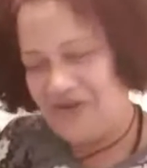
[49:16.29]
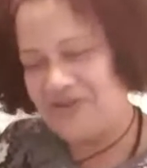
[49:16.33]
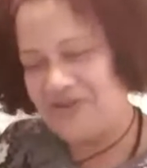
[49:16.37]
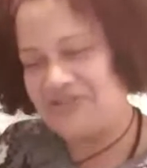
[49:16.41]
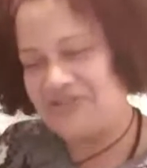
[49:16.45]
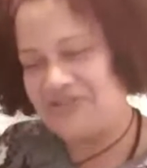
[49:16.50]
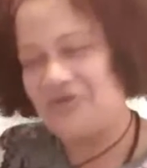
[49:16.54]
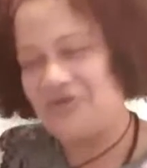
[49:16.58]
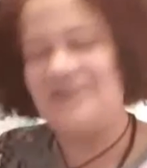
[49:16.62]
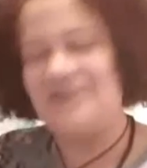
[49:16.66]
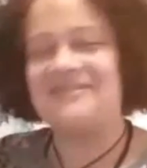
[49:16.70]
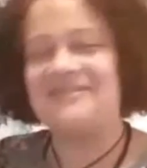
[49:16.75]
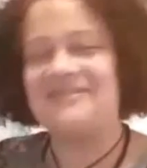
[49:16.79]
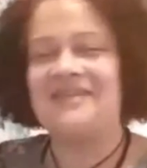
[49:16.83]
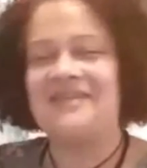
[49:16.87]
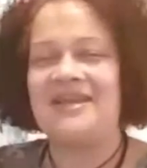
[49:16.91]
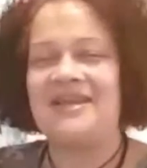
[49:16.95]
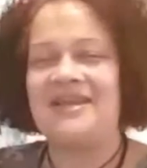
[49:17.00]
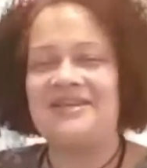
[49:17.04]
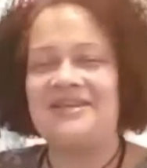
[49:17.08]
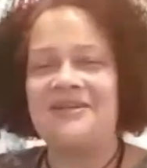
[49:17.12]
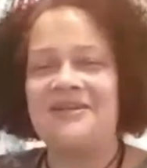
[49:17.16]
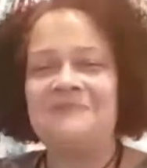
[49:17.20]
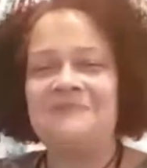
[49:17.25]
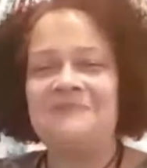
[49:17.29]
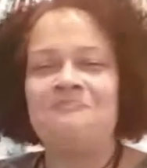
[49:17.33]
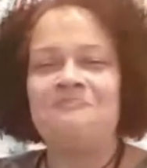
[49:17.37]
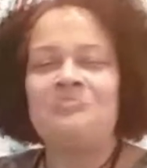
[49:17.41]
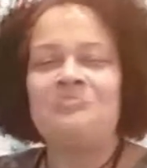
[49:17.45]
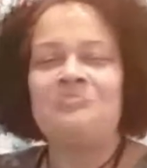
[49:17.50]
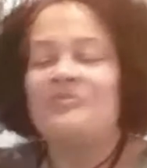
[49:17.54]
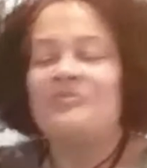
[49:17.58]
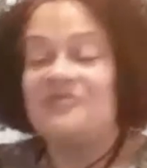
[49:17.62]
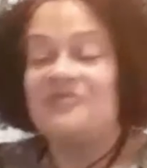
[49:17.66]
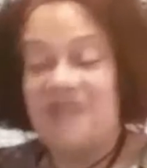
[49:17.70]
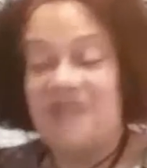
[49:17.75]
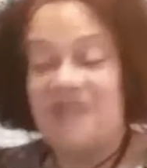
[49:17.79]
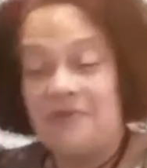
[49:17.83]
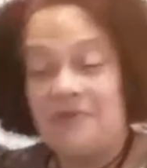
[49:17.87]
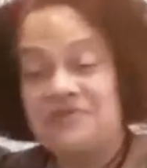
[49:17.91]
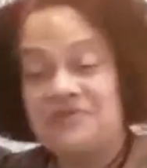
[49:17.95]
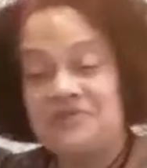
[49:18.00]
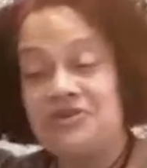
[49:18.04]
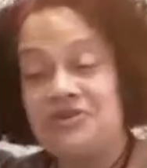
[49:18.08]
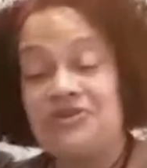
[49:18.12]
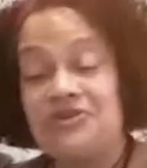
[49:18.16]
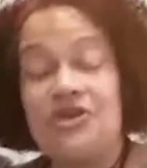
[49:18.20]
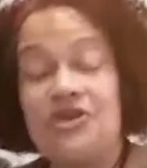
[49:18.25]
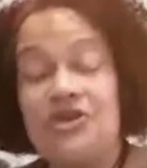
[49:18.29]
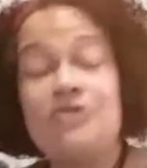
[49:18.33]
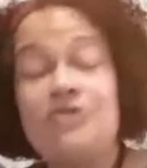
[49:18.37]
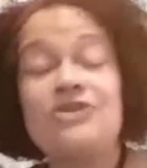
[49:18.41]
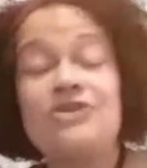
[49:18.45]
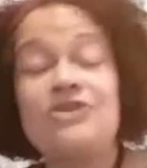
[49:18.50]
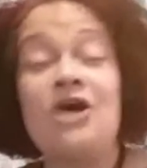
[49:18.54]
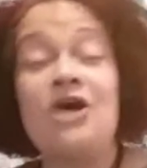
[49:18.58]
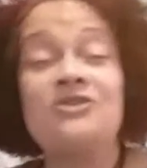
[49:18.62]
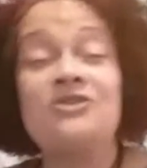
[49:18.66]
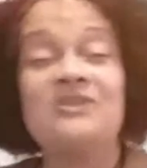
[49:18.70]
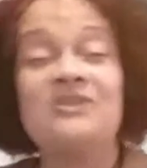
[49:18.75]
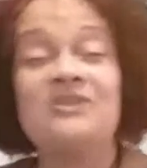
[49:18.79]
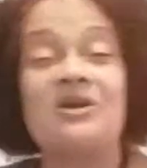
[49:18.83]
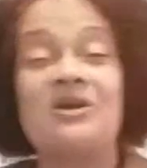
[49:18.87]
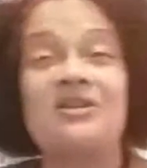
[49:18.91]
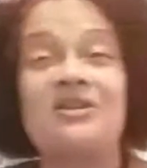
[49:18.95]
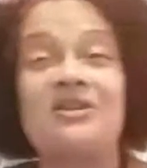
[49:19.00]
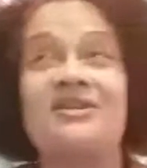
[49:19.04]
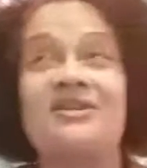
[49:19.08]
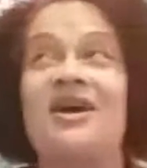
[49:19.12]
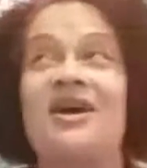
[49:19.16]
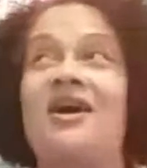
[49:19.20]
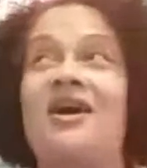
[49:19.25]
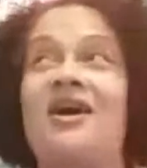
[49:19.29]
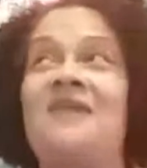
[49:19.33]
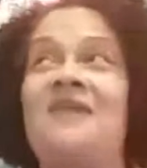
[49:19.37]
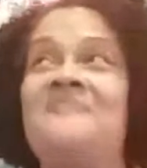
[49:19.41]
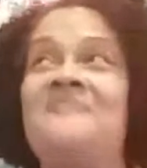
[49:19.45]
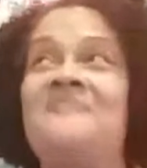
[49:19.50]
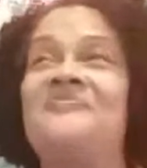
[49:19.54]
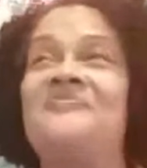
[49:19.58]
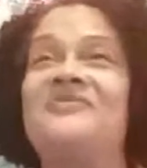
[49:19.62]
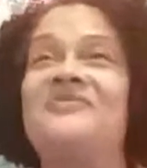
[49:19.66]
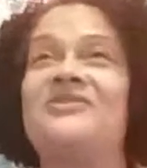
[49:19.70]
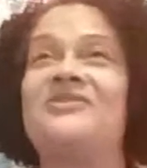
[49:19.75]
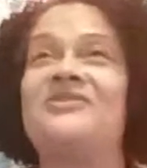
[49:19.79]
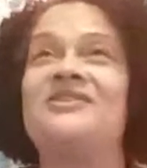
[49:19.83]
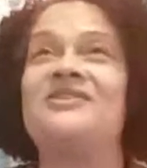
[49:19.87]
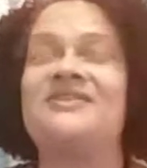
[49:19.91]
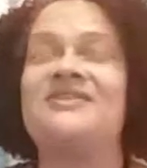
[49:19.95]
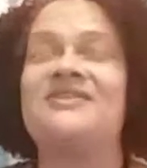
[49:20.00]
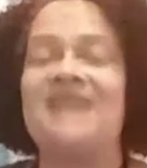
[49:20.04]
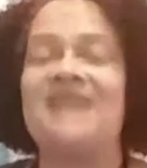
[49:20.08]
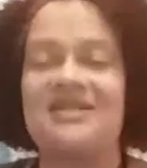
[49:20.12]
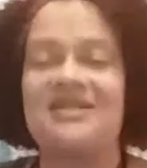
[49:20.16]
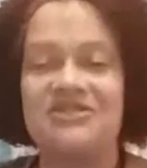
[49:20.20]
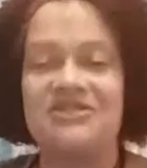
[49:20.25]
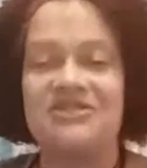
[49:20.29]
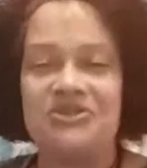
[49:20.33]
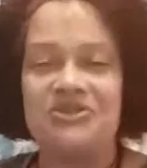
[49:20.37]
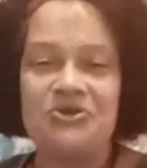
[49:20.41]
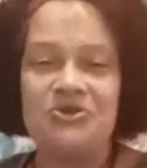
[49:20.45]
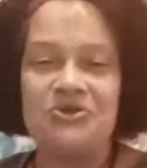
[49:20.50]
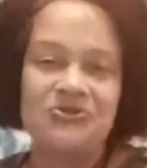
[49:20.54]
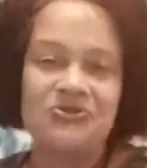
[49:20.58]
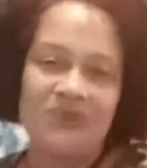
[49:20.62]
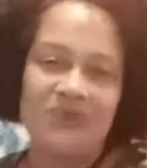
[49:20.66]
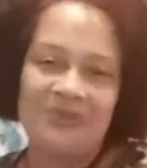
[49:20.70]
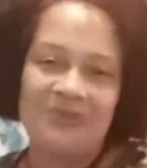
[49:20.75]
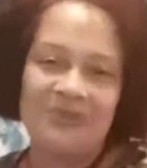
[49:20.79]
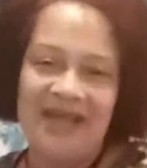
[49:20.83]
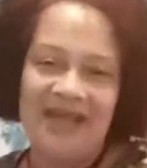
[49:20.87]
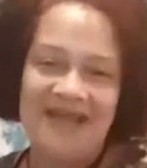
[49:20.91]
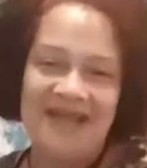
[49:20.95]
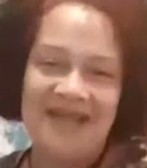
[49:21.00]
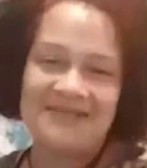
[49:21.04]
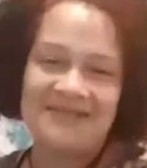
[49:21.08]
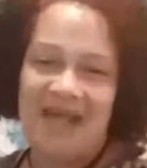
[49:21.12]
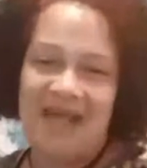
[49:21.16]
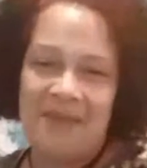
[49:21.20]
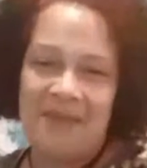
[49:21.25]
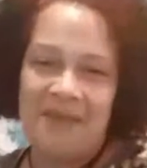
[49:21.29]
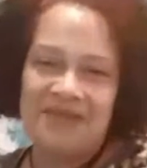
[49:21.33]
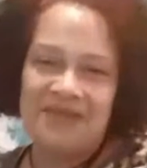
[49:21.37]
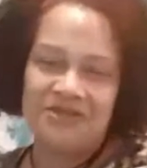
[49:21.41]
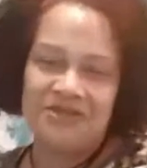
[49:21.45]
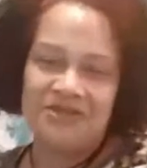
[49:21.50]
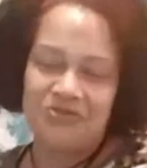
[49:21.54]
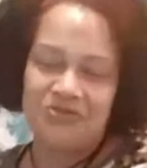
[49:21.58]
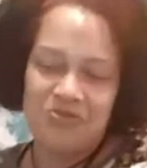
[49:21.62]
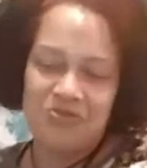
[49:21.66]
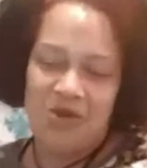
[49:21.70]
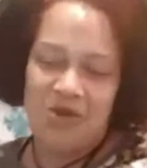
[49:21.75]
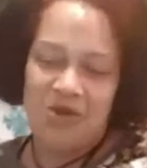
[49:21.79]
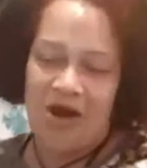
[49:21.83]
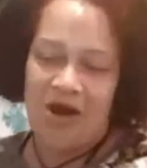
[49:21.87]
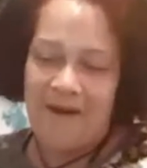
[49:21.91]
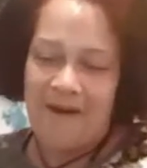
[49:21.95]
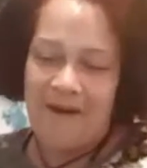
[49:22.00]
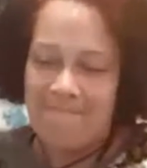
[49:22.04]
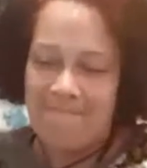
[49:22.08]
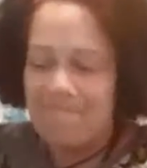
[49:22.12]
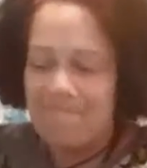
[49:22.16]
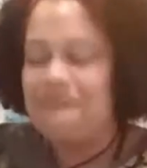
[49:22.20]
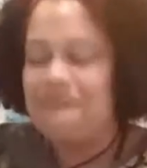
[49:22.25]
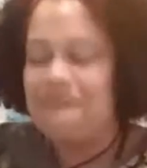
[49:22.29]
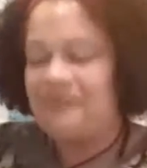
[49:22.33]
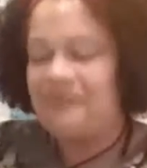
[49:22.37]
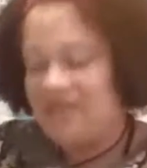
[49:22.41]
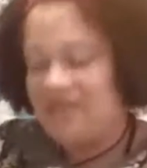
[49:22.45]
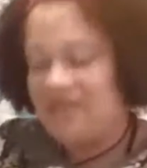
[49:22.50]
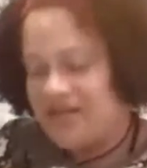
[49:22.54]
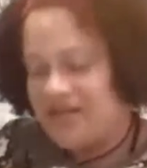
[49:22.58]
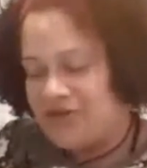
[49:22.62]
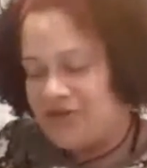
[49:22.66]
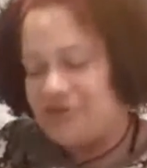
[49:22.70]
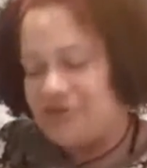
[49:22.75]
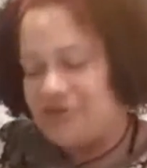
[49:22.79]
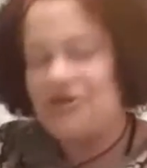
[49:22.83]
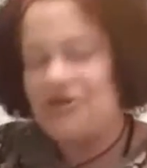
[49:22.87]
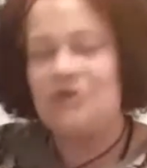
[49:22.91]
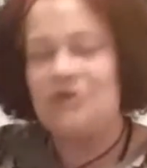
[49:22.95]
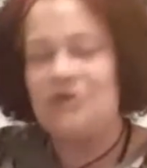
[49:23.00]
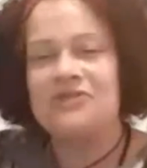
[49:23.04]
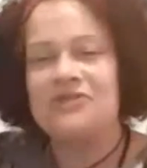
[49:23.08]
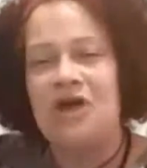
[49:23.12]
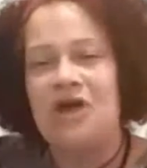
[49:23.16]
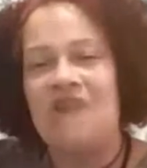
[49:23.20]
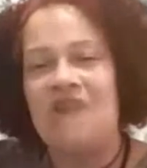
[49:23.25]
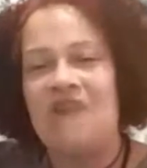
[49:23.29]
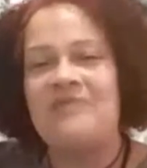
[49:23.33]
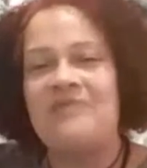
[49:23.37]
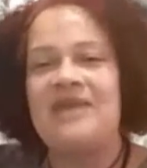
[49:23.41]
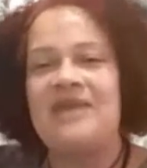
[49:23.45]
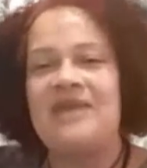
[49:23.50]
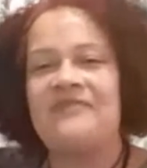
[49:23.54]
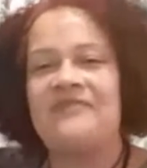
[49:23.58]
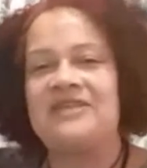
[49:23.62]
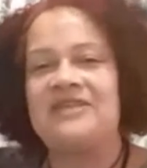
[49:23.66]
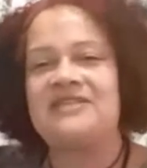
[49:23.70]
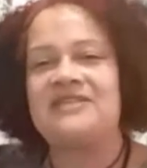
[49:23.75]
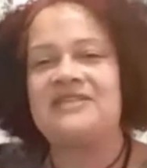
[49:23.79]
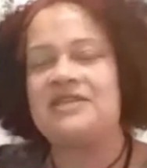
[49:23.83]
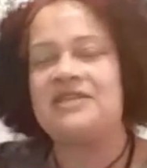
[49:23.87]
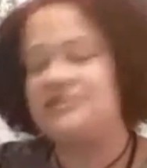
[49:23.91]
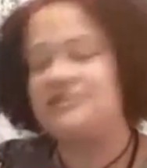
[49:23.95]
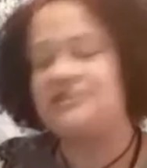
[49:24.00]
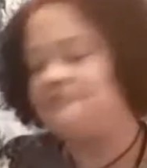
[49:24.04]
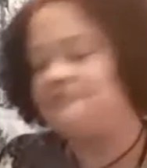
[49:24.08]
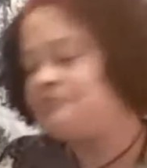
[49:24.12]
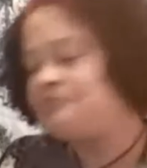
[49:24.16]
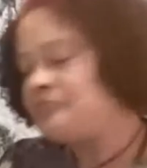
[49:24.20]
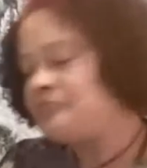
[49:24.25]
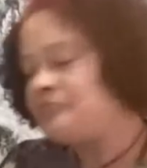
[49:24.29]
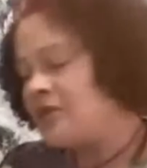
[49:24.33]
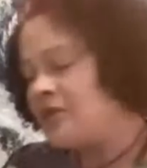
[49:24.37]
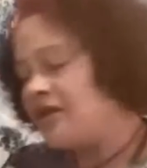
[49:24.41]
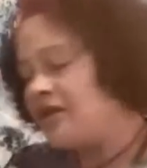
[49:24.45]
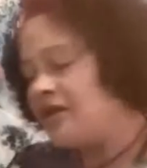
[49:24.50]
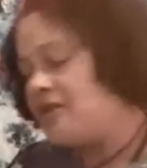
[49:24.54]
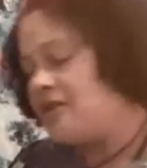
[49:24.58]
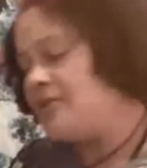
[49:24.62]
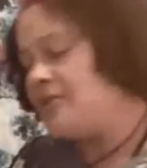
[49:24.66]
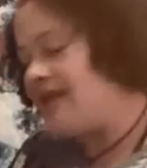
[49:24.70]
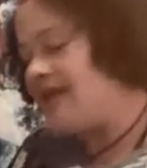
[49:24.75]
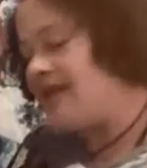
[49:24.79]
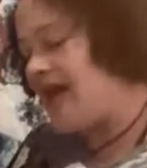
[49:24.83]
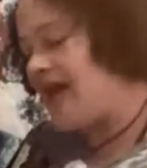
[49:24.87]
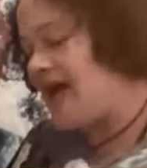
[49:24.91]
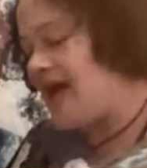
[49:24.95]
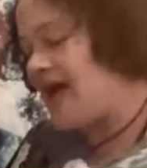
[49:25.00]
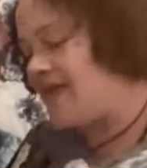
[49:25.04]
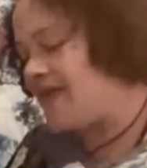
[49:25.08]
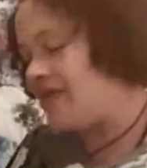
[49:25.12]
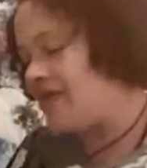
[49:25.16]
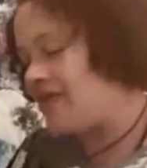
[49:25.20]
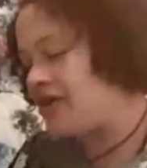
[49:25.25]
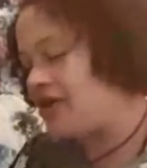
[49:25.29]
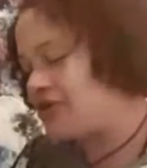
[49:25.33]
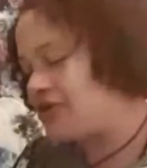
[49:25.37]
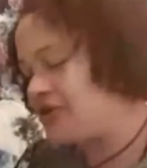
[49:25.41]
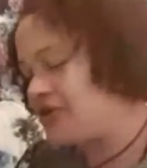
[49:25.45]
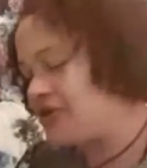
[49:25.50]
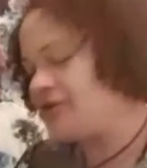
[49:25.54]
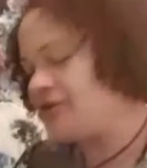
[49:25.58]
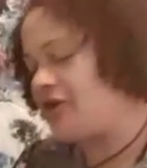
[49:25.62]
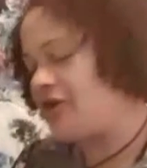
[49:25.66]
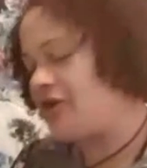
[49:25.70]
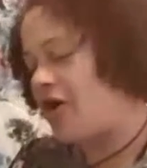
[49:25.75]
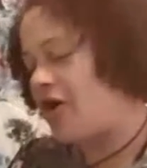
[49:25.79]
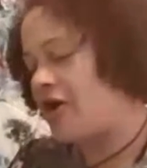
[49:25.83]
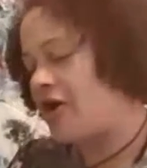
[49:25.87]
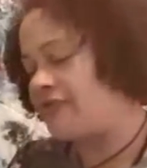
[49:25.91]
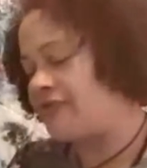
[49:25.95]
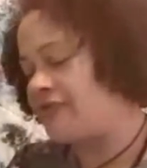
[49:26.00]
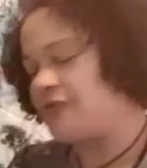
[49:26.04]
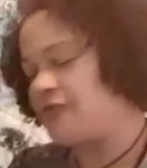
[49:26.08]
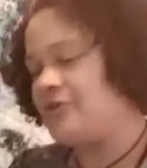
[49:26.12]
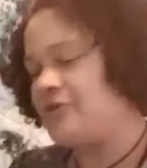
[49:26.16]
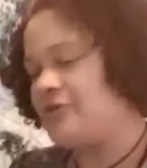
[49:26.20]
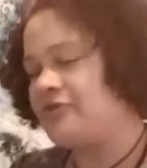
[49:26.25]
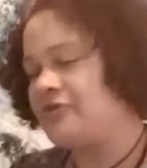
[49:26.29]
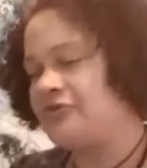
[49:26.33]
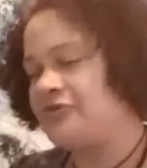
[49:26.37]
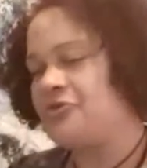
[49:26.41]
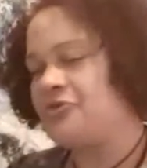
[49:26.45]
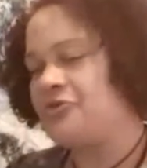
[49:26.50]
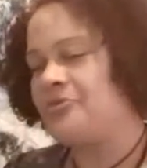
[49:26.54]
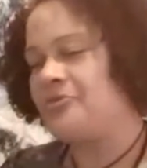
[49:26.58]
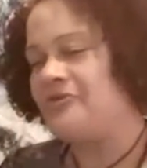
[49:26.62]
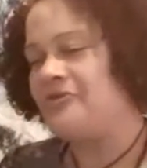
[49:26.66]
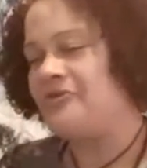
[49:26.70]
choice, Sandy. That was you chose the deck to choose from last time I did a group card, and you chose Law of Manifestation. Can we have a good card for the group, for